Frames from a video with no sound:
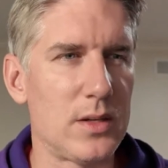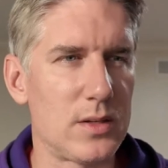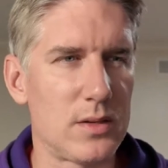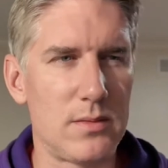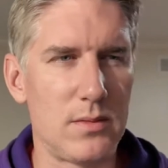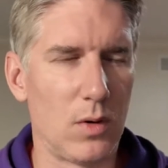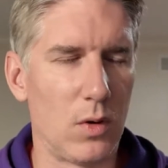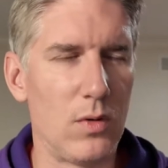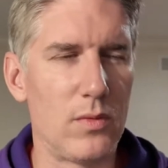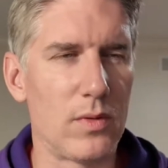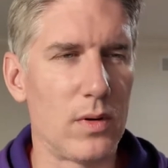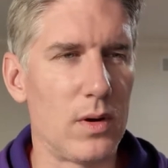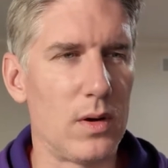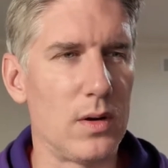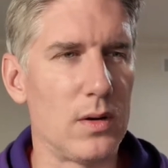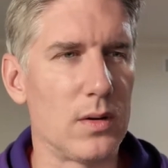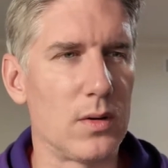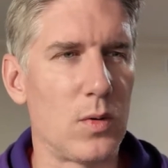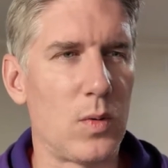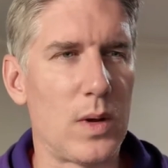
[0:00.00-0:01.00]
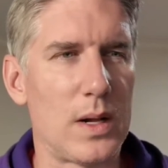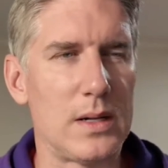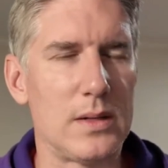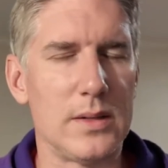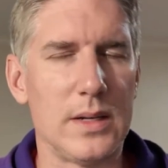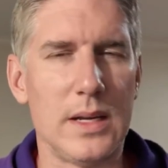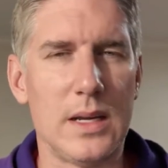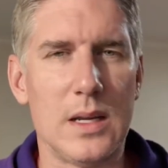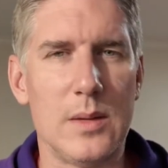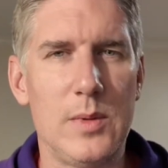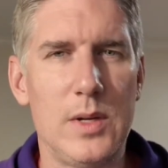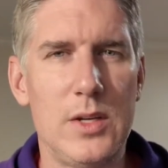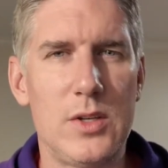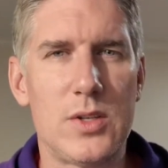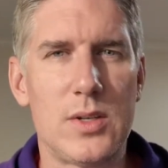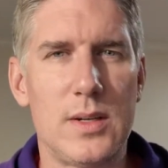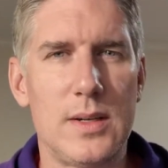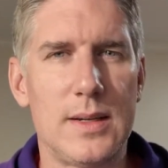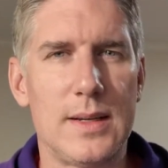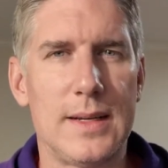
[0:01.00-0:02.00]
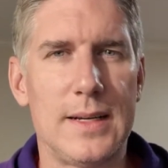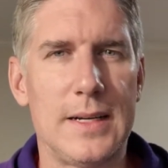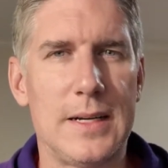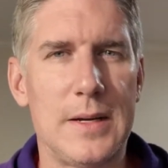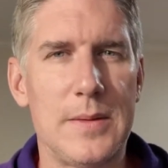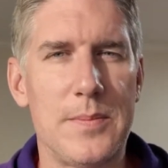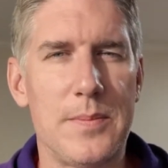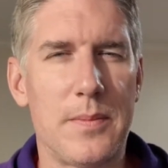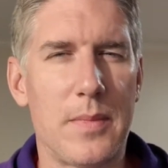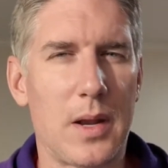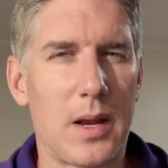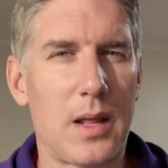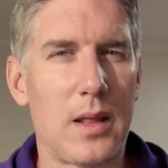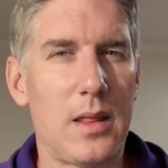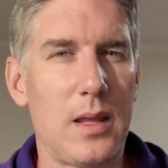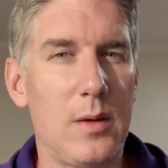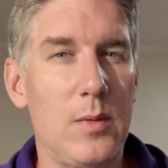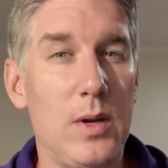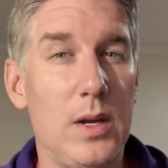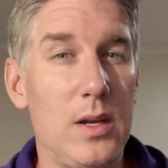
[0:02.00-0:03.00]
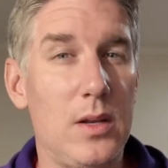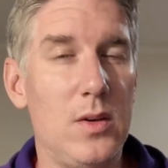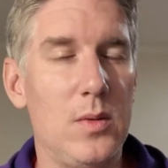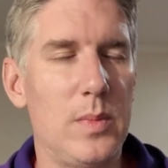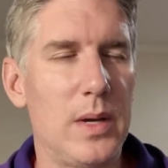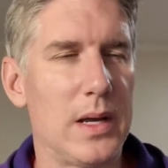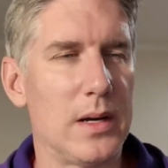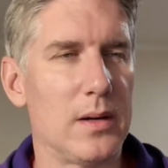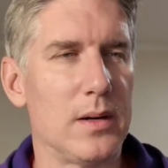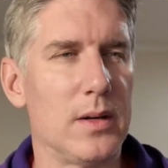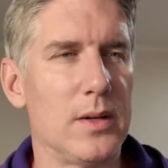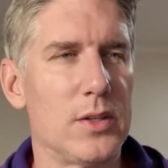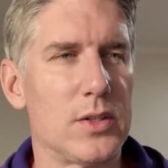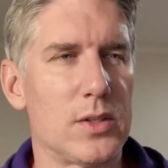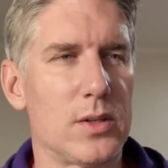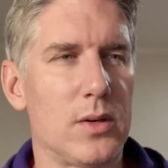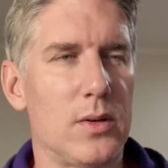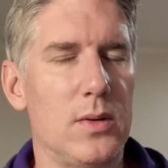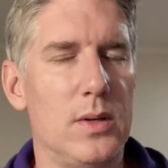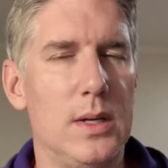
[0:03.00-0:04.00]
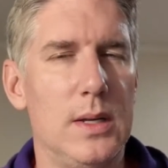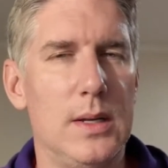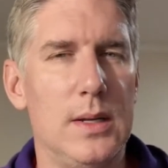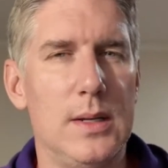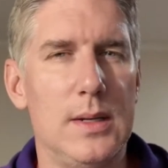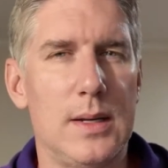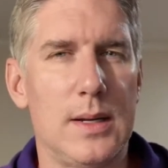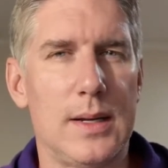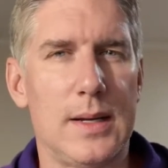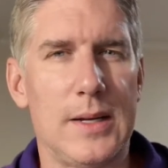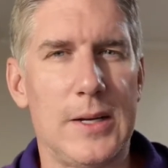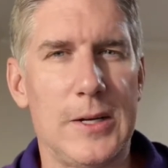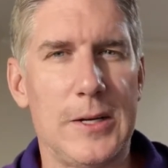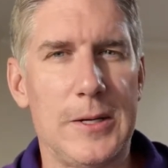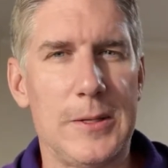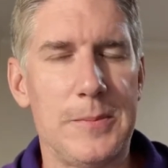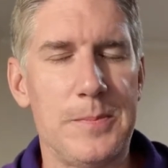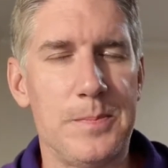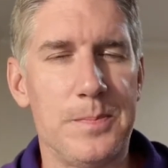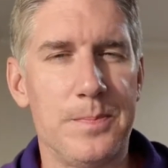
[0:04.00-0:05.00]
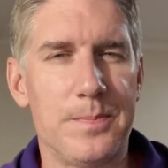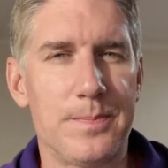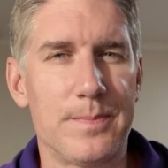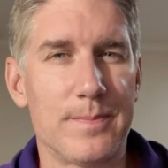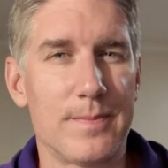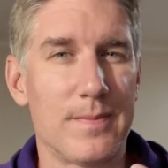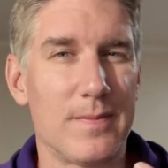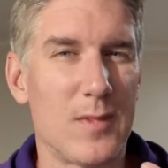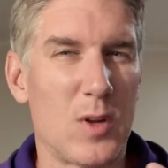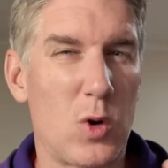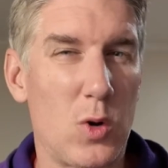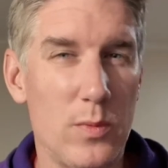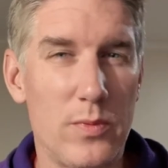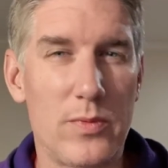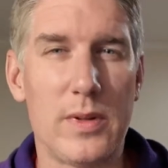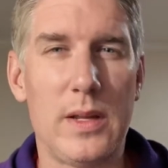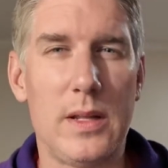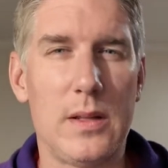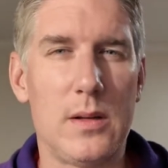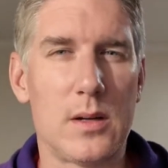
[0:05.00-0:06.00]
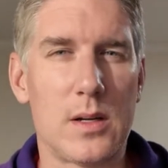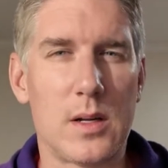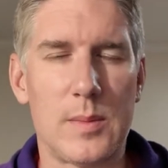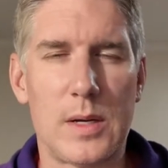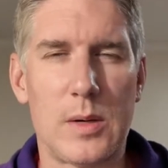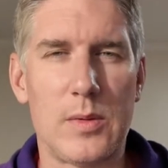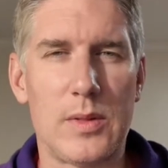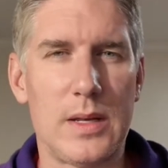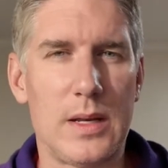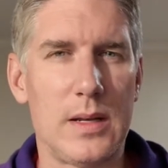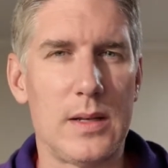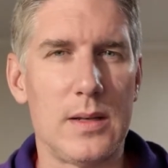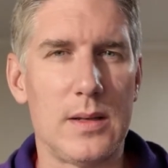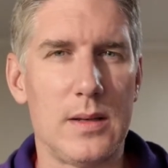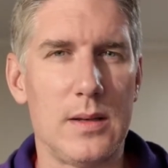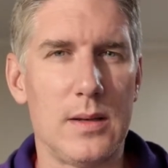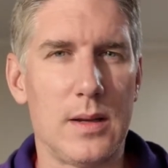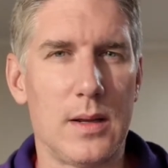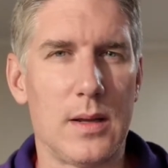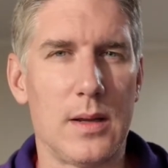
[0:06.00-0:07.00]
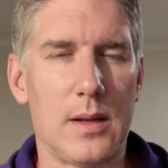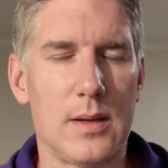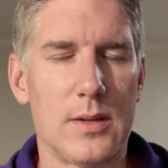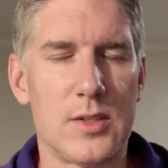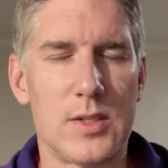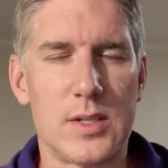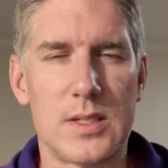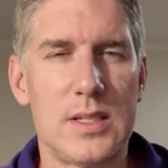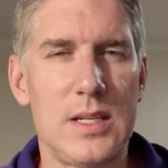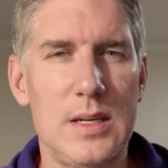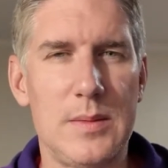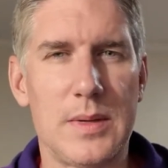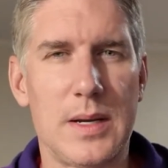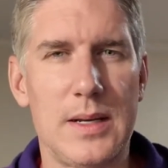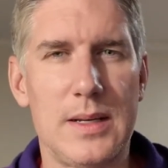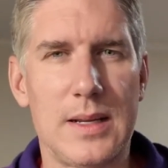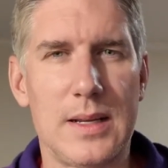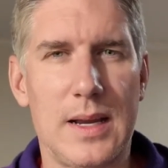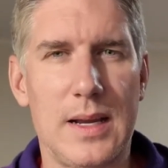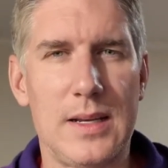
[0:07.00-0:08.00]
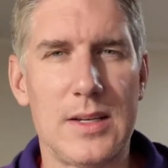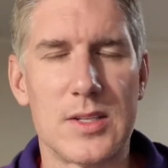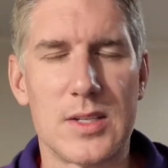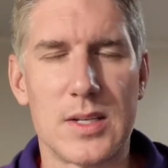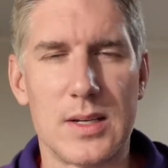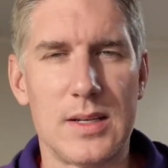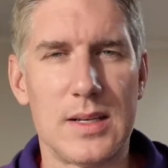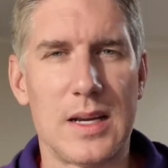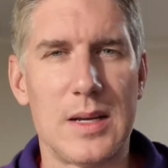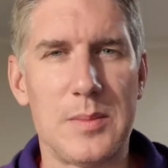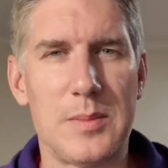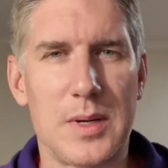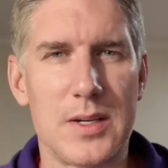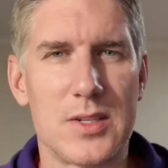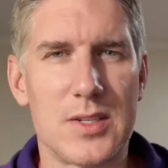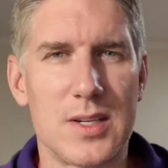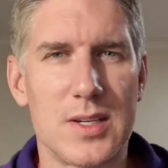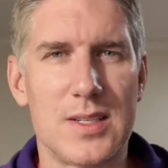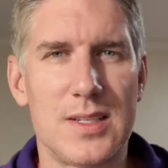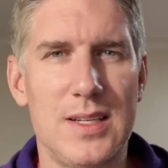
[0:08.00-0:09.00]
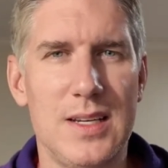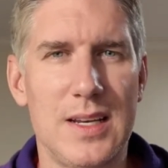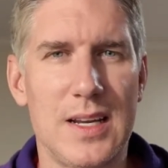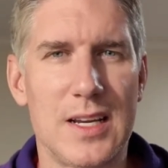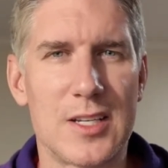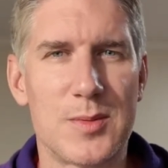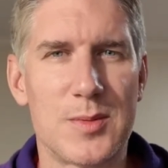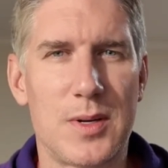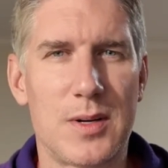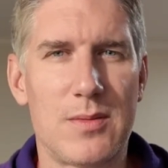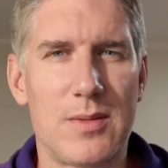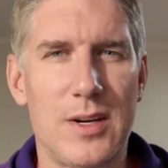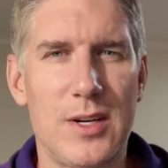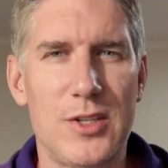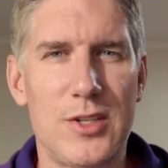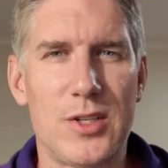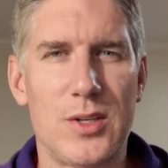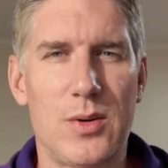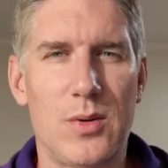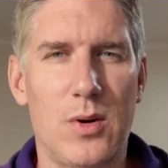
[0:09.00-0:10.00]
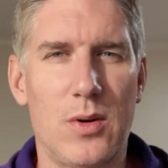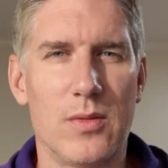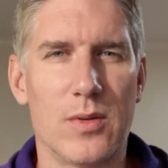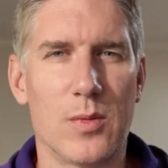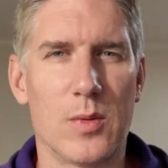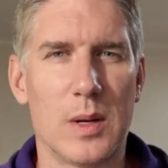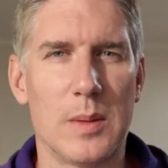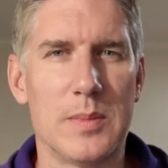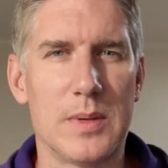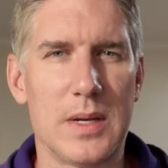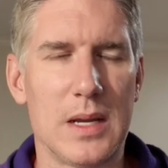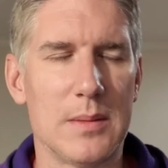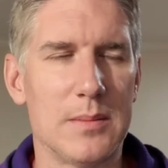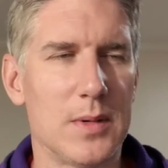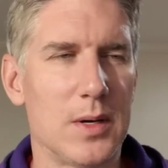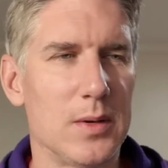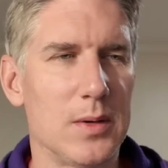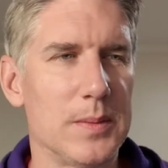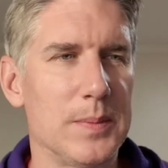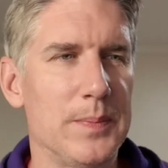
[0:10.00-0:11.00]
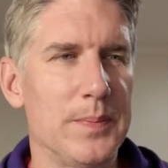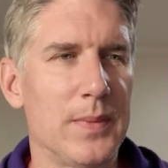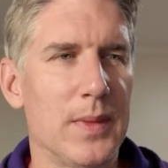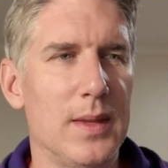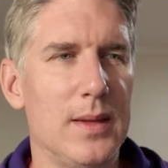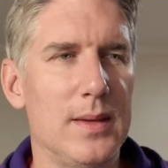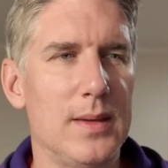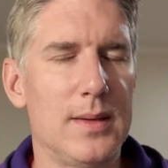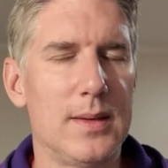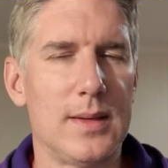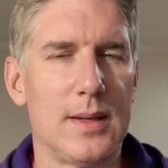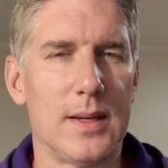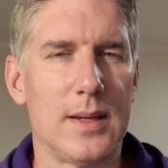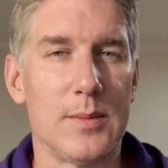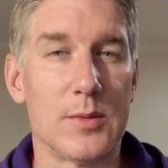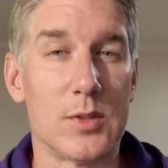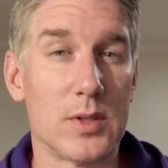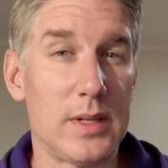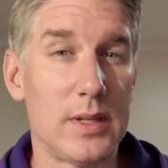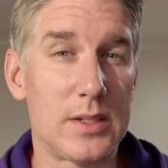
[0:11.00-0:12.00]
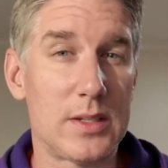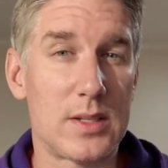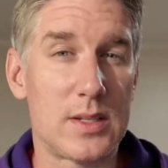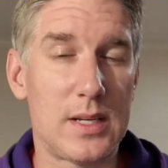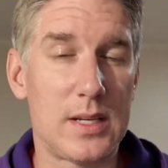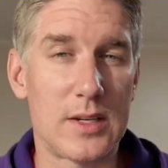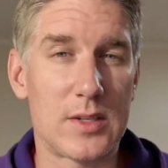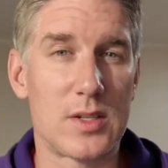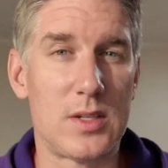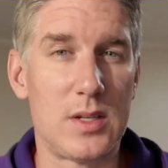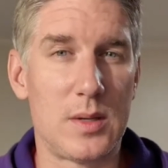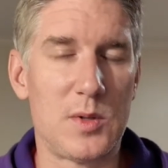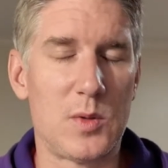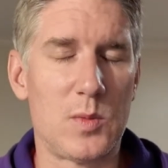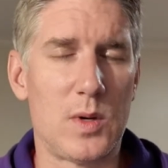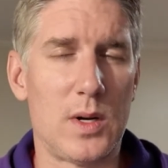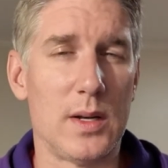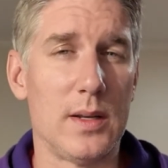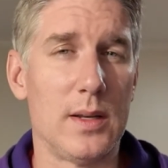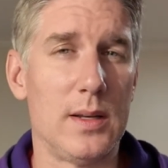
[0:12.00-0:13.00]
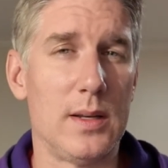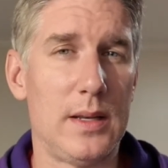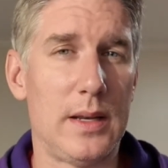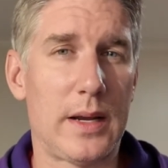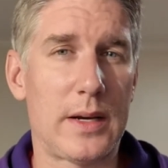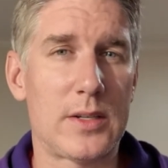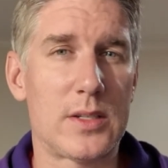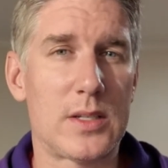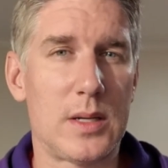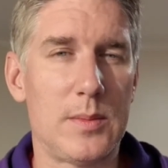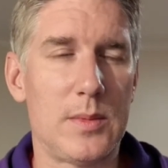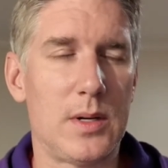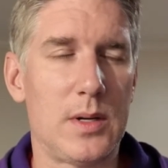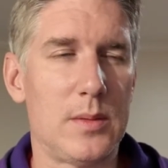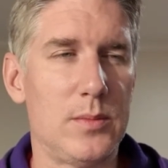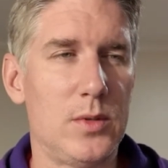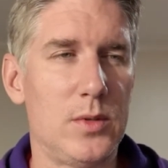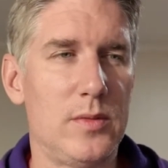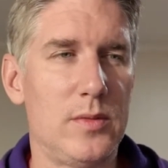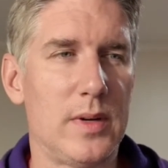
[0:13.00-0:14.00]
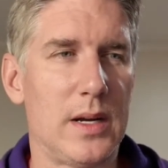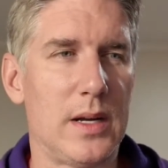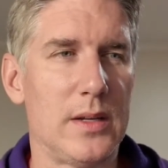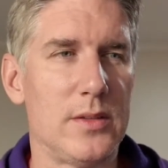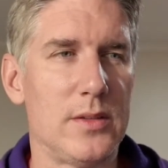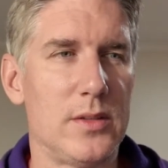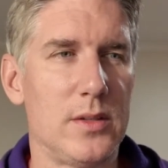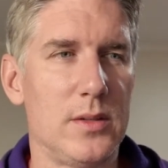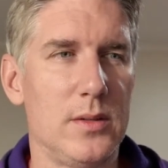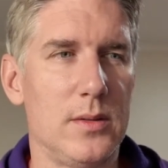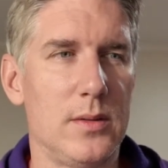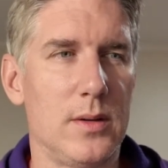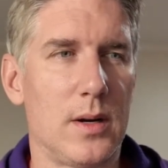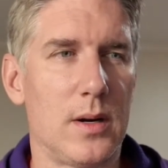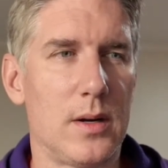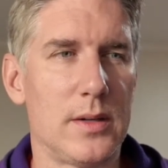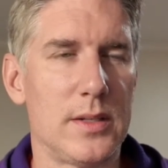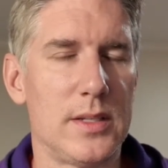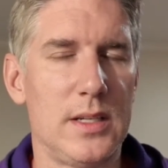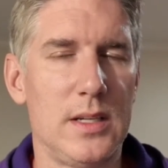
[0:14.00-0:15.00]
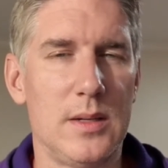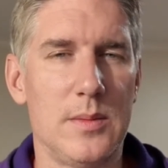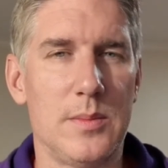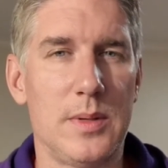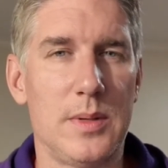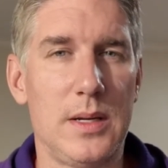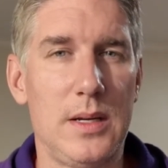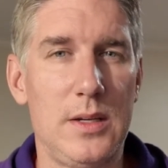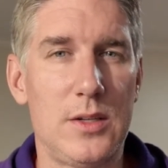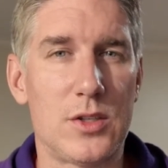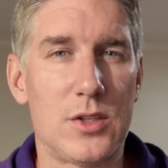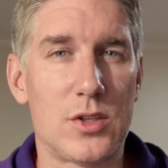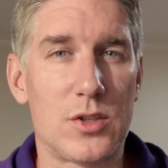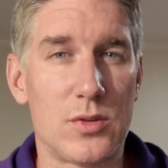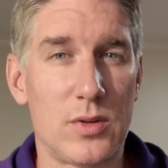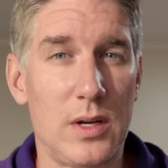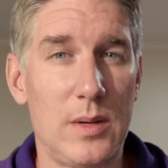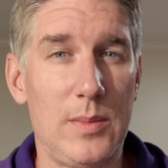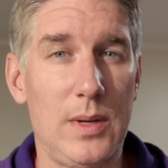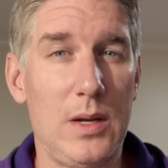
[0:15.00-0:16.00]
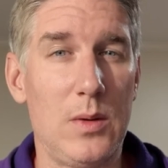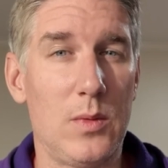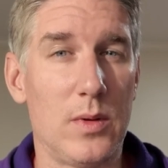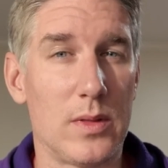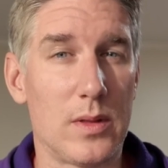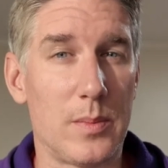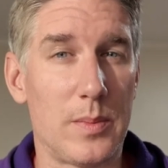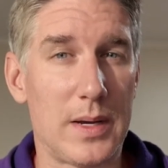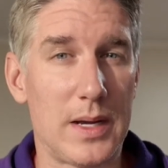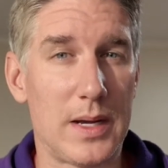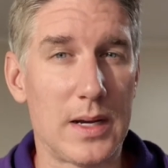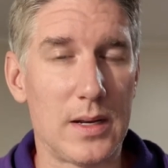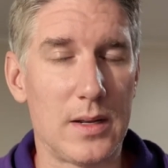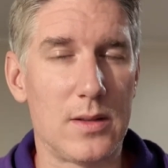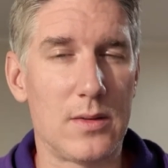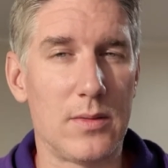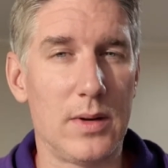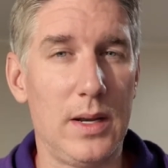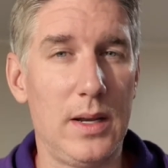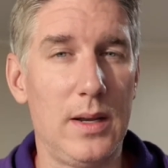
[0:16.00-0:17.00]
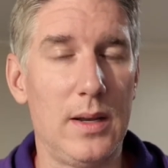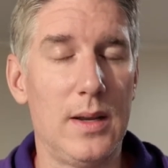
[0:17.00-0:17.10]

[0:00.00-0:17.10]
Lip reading: overall quality image, but I think we could do better. So hopefully they'll come out with that 16:9 instead of 9:16 aspect ratio over webcam mode. So that's test number 1. Next, I'm going to move on to Rtmp streaming with the Pocket 3.